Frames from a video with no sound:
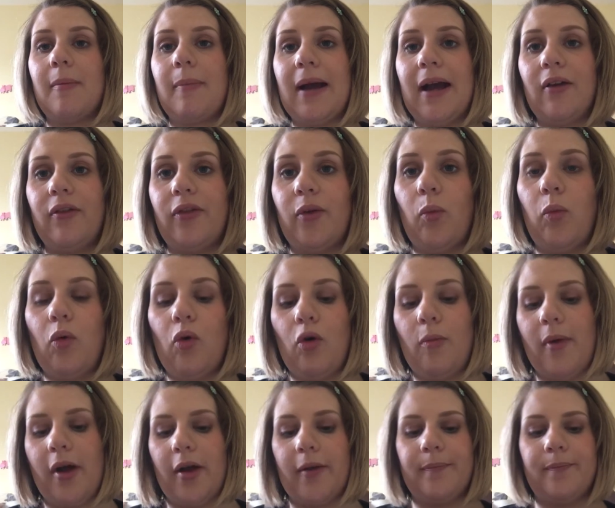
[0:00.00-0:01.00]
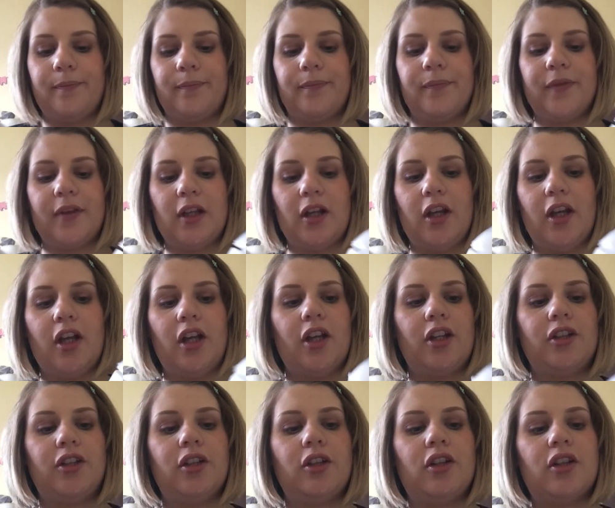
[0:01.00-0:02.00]
about the warmer.
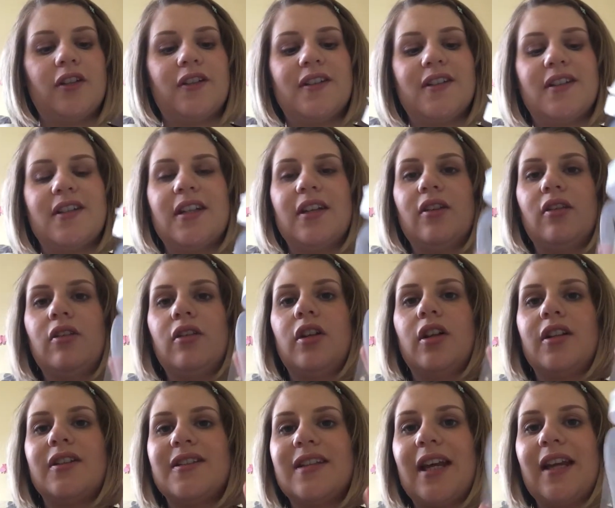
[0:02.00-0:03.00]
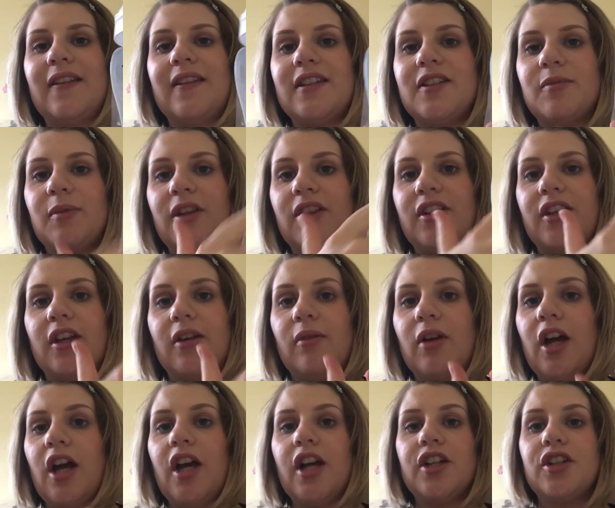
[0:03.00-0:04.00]
You could still take this with you
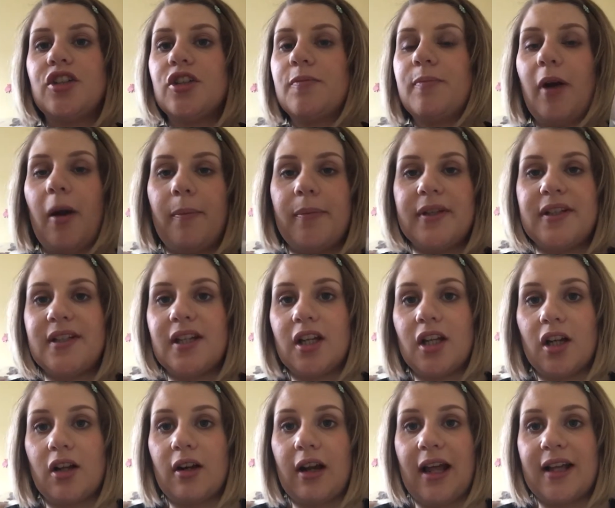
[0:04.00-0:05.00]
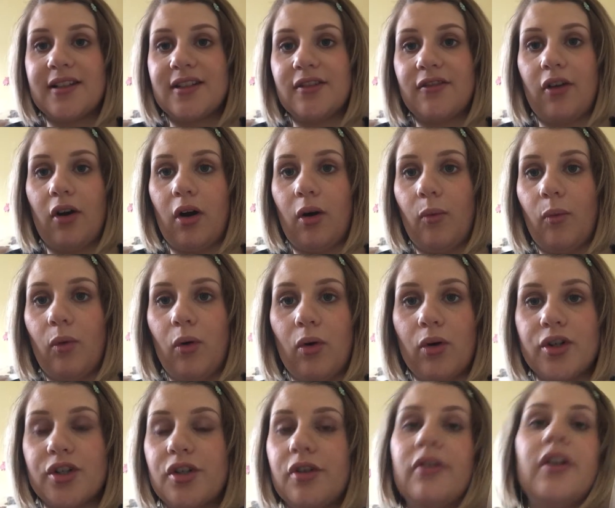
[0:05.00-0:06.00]
and just pop it in a glass of hot
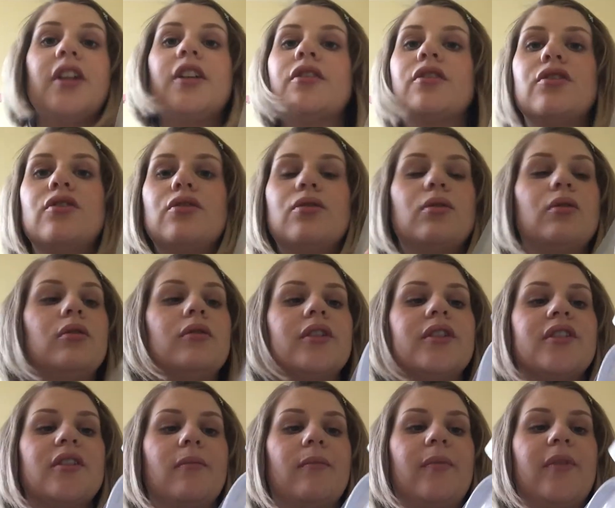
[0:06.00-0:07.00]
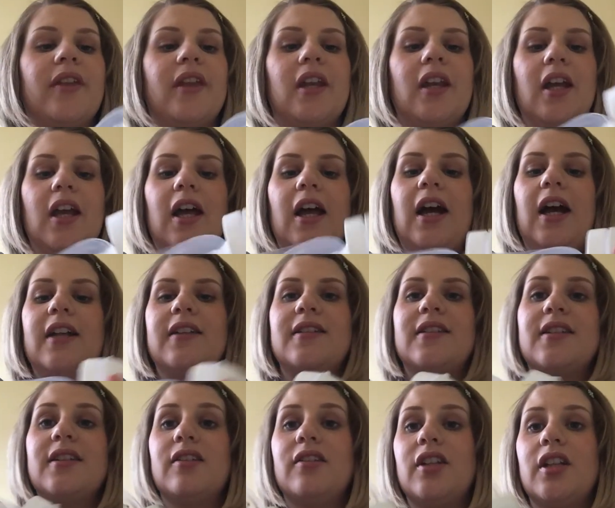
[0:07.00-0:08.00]
water in a store or something and
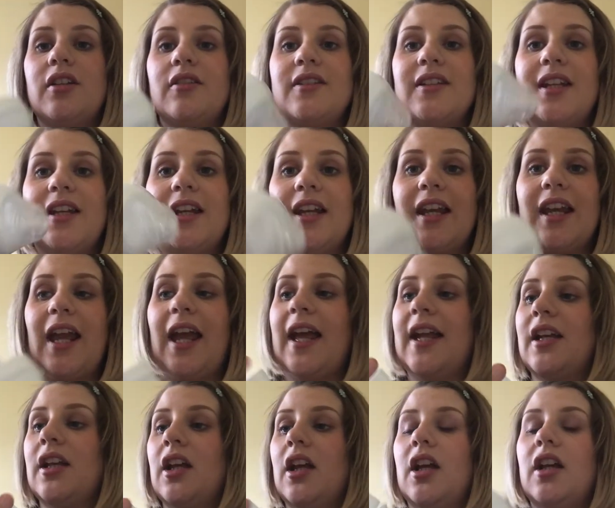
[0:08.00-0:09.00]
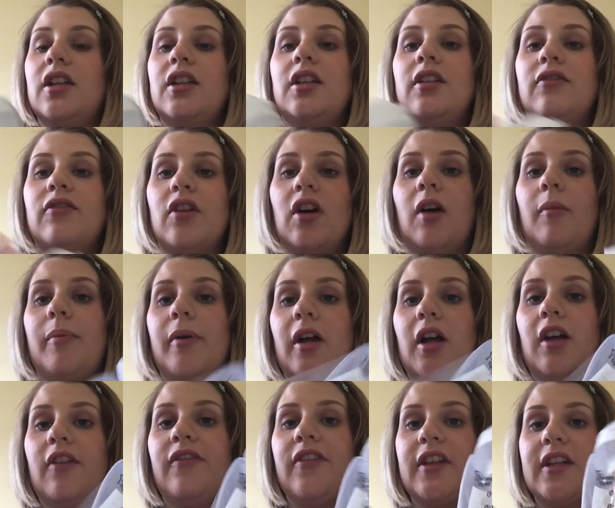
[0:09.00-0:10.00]
still use it. And again, you've got
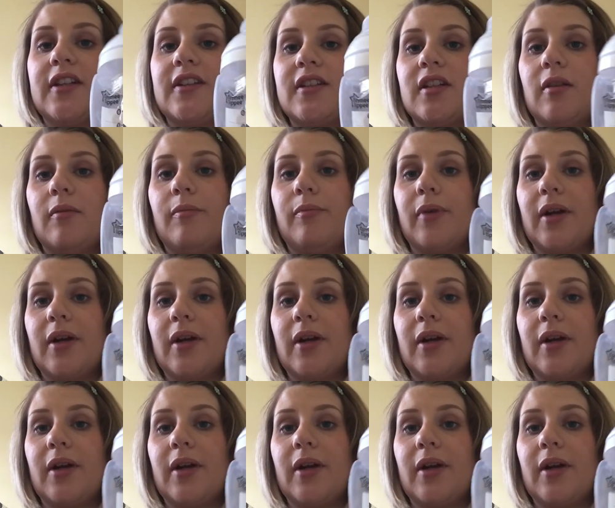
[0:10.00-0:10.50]
perfect